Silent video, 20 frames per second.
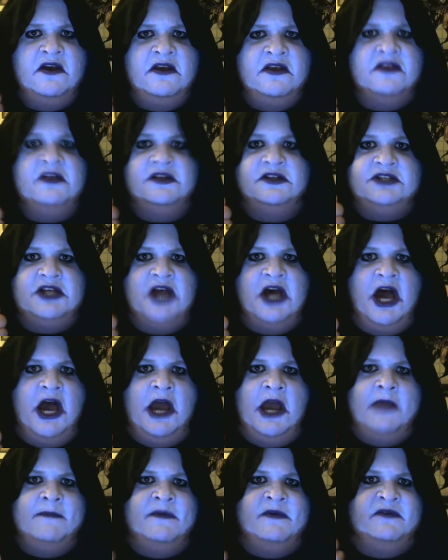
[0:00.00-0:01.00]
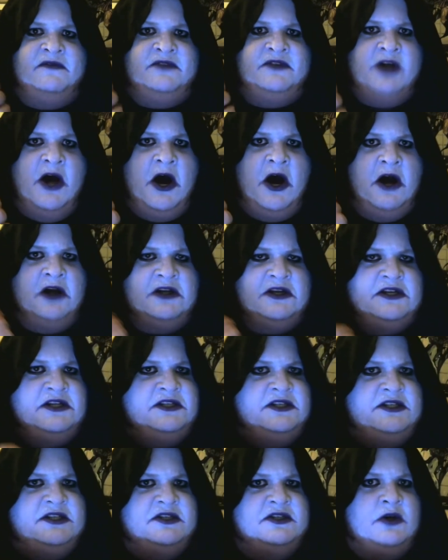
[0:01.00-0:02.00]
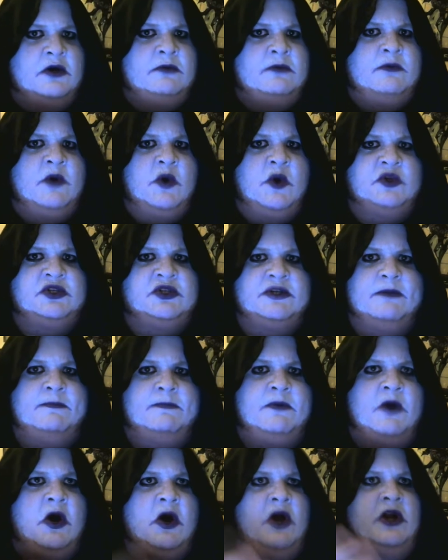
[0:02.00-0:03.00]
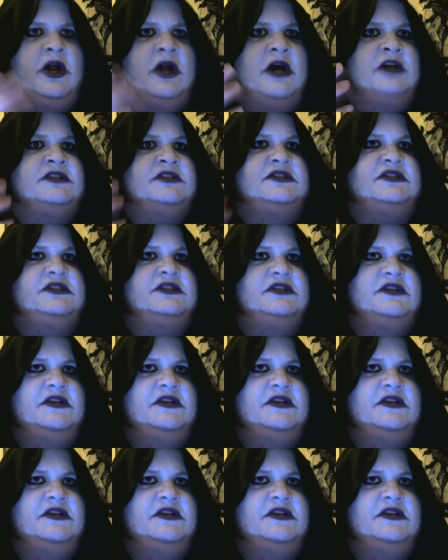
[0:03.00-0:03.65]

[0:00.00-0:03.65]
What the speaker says: The time of darkness is almost upon us.